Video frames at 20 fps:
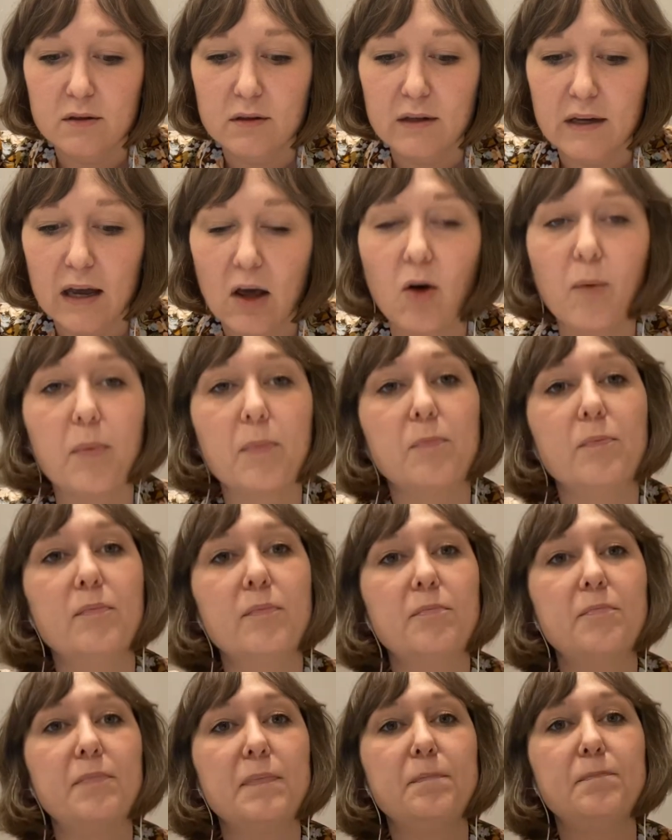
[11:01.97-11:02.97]
help
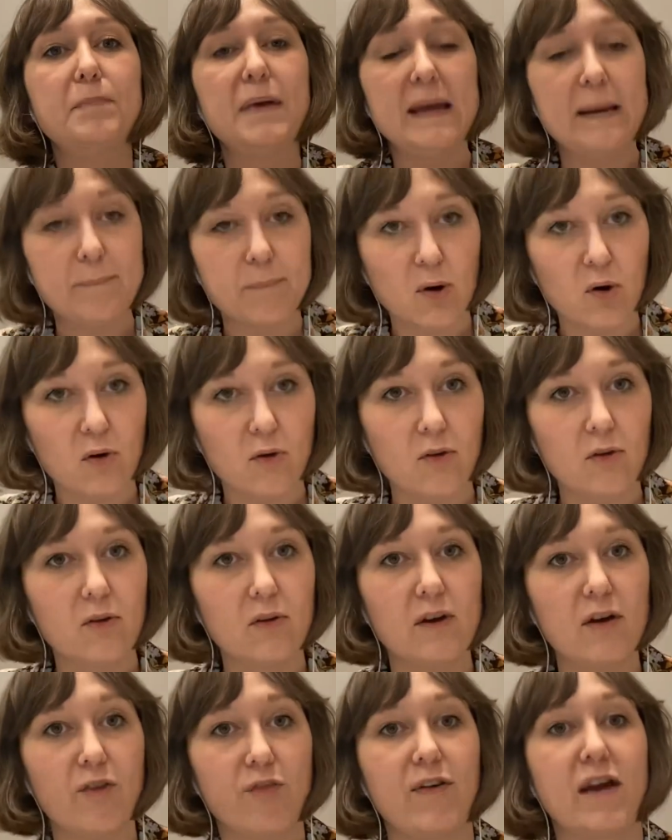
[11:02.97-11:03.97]

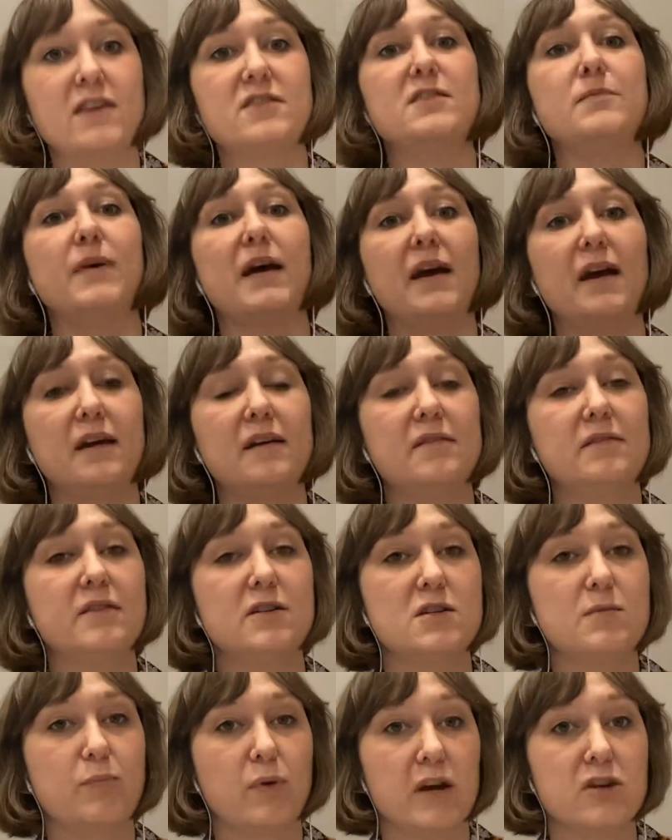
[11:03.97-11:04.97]
people affected by the
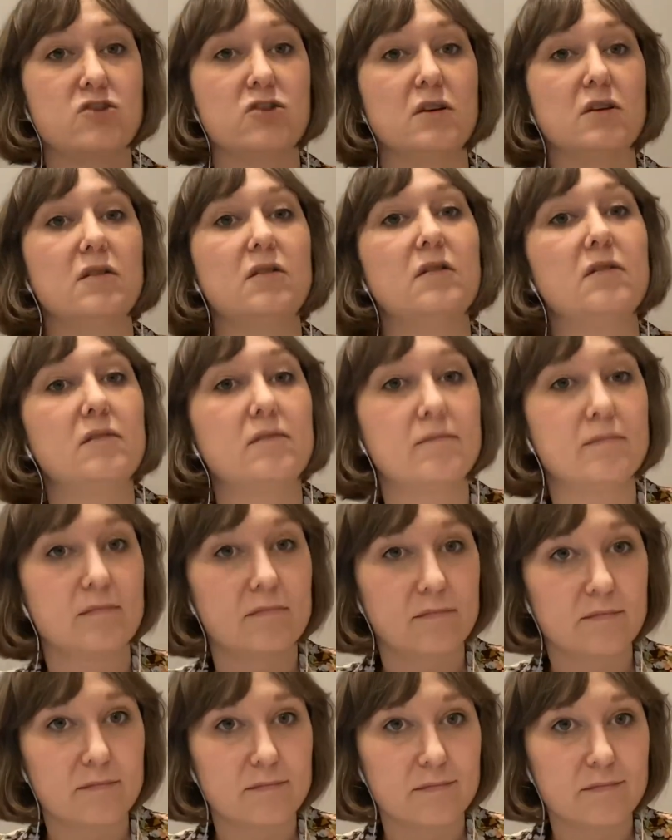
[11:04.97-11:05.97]
Depression,
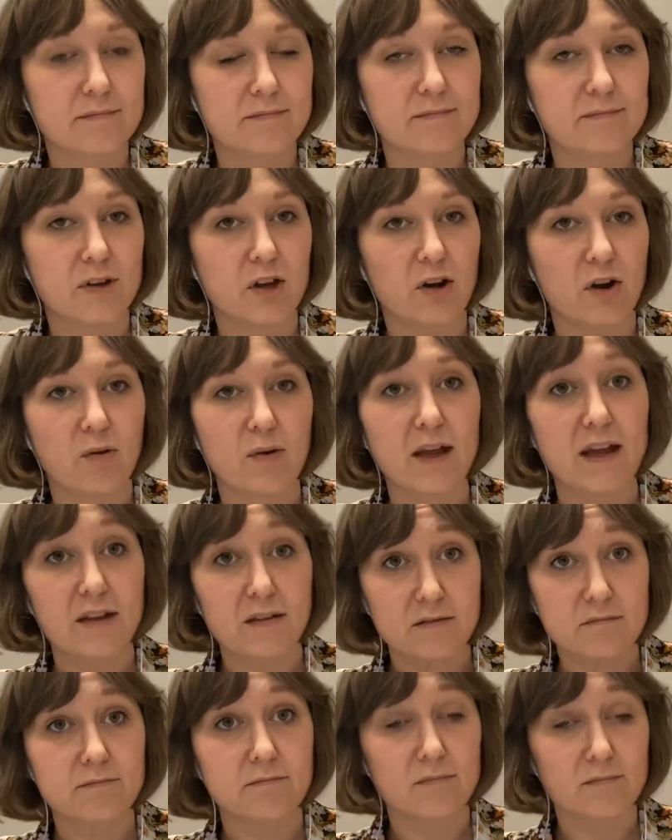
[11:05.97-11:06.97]

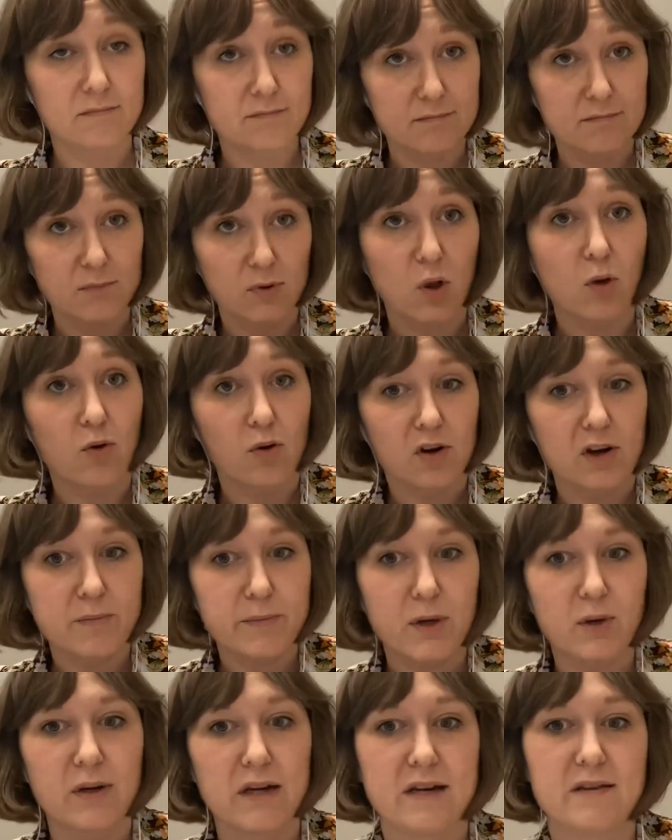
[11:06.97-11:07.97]
in local
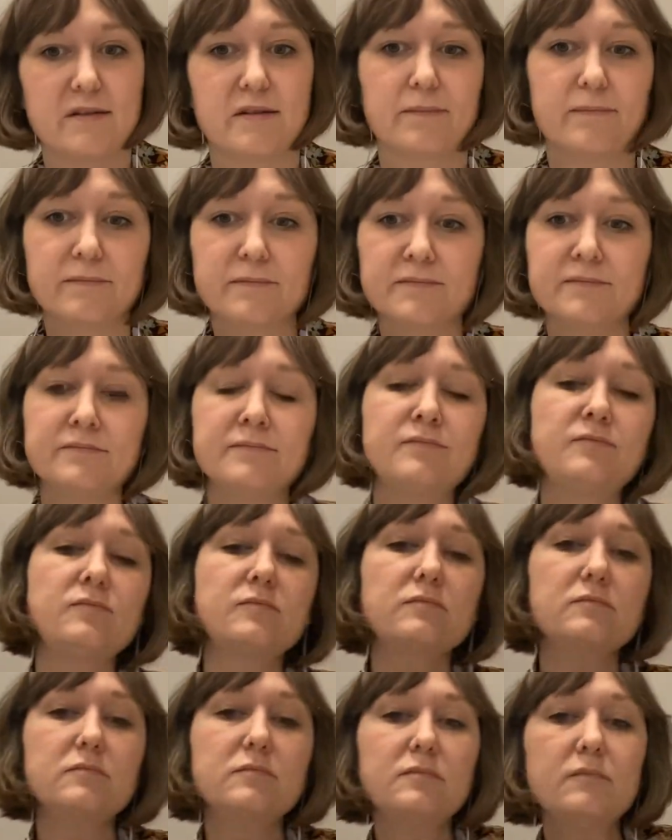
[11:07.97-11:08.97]
communities.
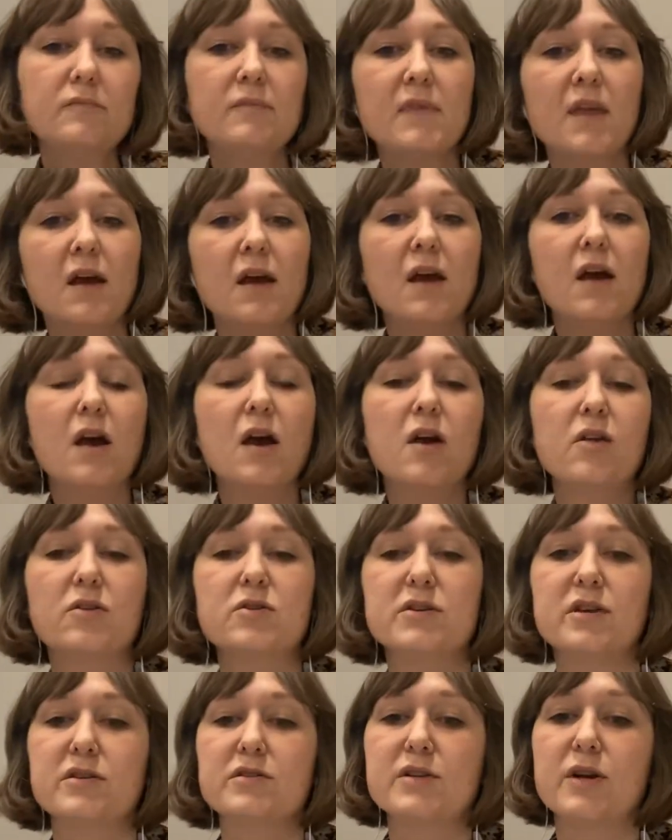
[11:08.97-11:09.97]

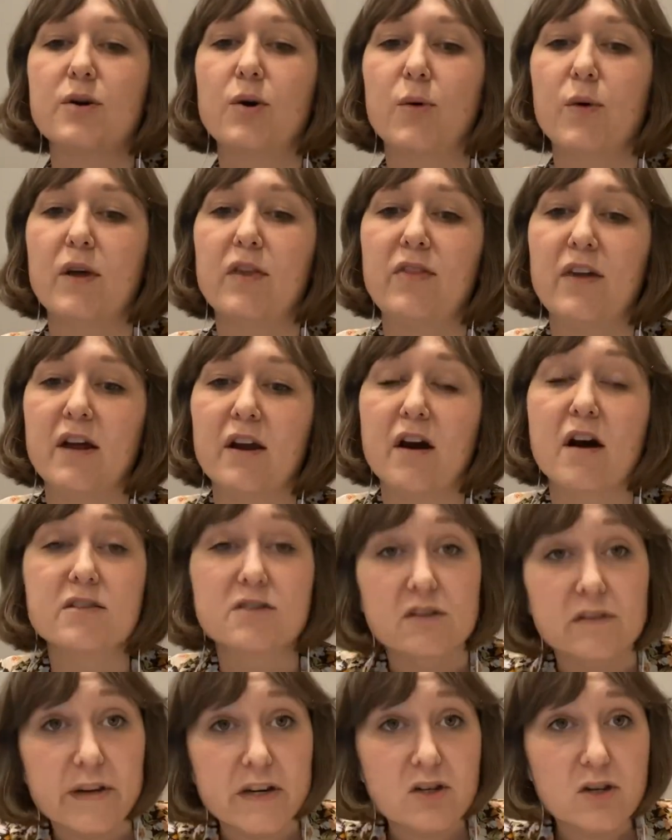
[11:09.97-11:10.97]
There's also the
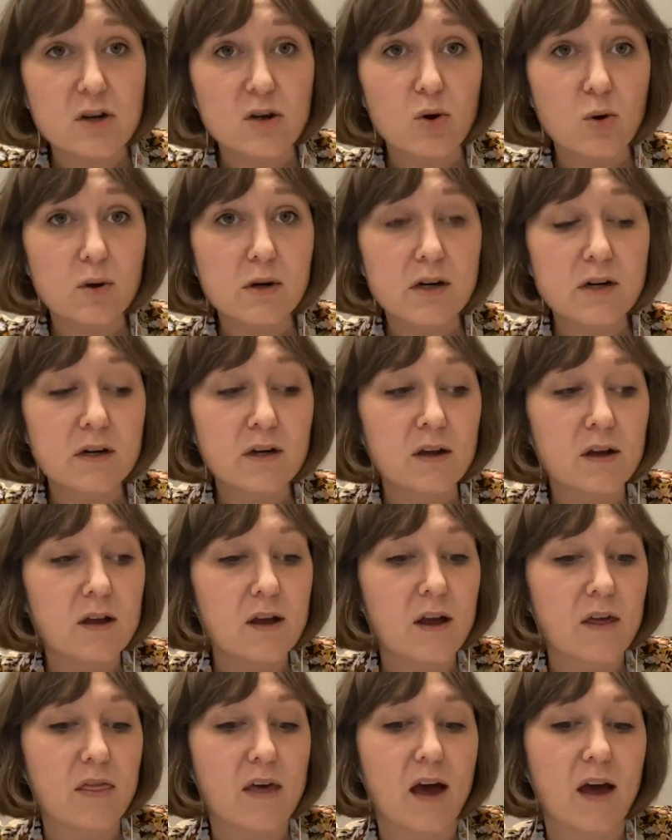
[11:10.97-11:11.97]
Conservation Corps
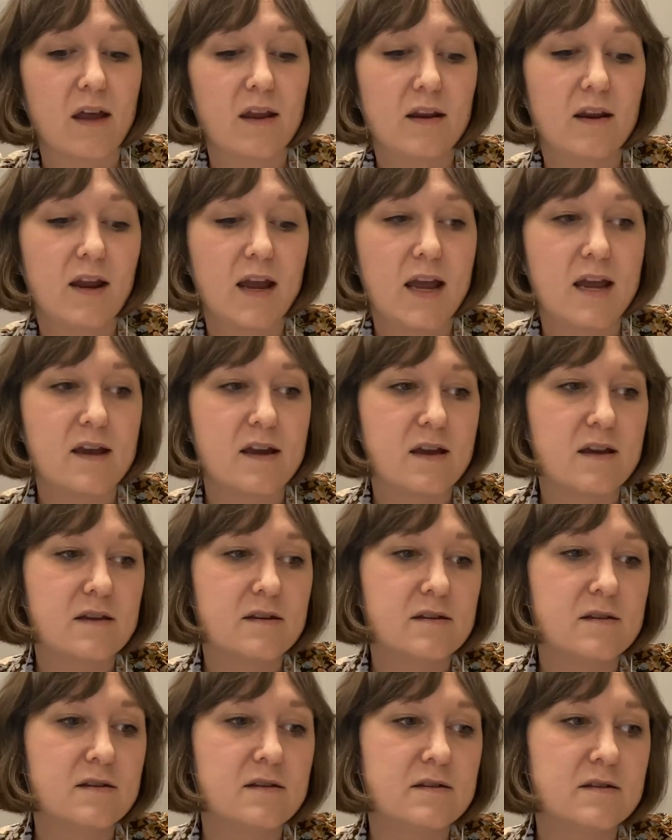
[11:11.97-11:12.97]
that
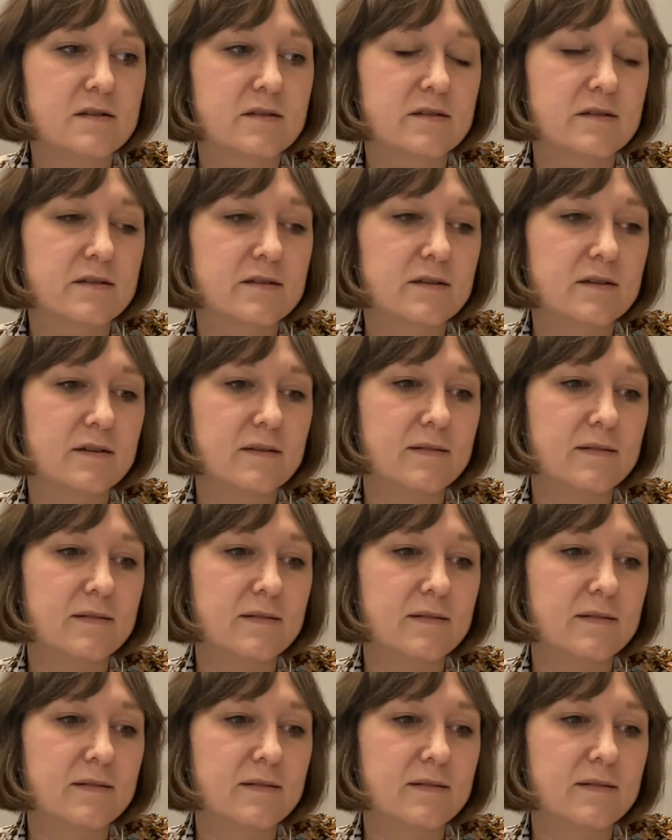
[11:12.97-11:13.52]
is,